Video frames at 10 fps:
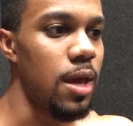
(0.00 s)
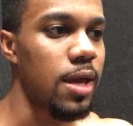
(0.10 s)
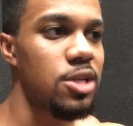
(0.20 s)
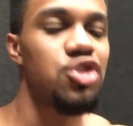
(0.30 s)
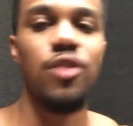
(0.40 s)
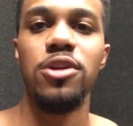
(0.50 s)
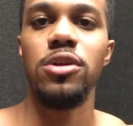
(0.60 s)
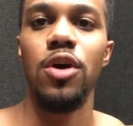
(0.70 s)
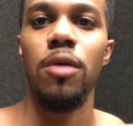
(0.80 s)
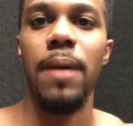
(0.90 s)
It can strain
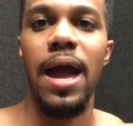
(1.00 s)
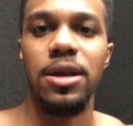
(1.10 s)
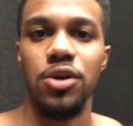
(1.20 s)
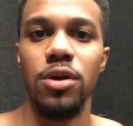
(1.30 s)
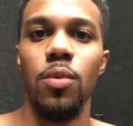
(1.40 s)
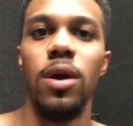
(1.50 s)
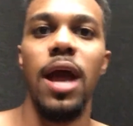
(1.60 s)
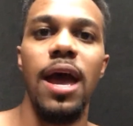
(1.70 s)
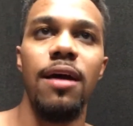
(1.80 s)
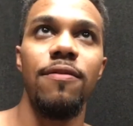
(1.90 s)
your lower back. You're going to
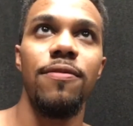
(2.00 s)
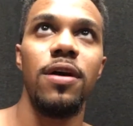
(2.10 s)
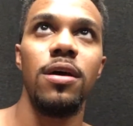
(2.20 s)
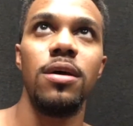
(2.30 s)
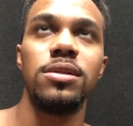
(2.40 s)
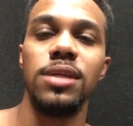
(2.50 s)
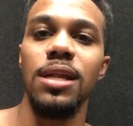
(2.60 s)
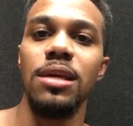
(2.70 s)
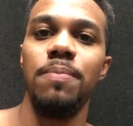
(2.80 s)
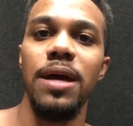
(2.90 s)
want to have
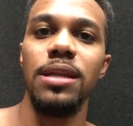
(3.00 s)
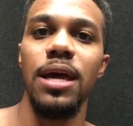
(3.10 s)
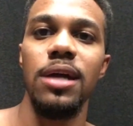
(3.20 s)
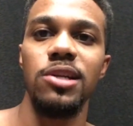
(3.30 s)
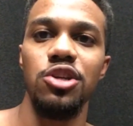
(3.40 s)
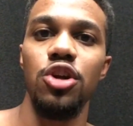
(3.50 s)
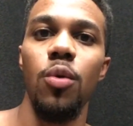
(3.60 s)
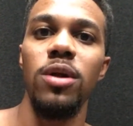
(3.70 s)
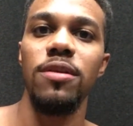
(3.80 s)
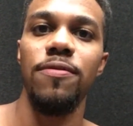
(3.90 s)
slightly bent legs, and you
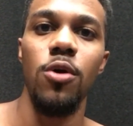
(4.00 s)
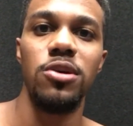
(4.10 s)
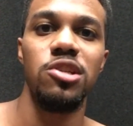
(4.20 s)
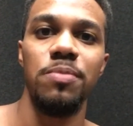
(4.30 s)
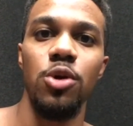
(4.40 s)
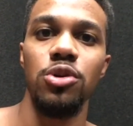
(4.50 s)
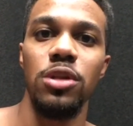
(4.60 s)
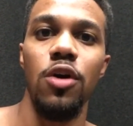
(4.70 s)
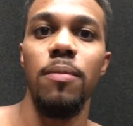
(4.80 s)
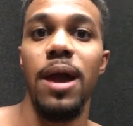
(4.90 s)
don't want the focus to be on
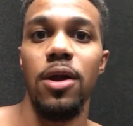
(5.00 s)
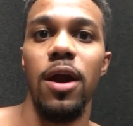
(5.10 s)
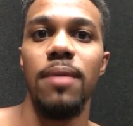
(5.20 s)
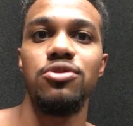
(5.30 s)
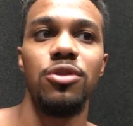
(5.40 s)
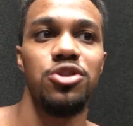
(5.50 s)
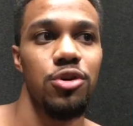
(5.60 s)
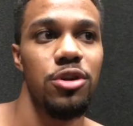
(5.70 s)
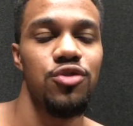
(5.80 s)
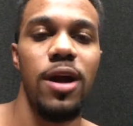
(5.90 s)
your lower back or hamstrings.
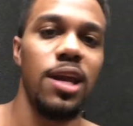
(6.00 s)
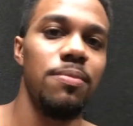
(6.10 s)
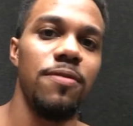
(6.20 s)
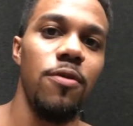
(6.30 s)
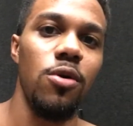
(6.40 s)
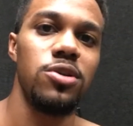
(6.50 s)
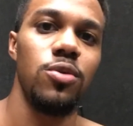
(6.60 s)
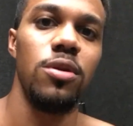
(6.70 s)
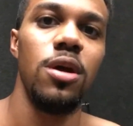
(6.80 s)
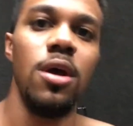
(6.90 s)
You're going to try and keep the
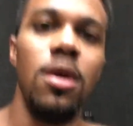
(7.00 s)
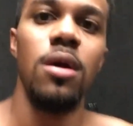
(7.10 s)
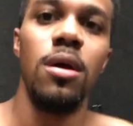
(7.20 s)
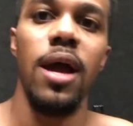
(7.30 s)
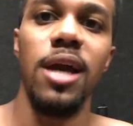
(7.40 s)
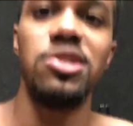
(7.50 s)
focus on, I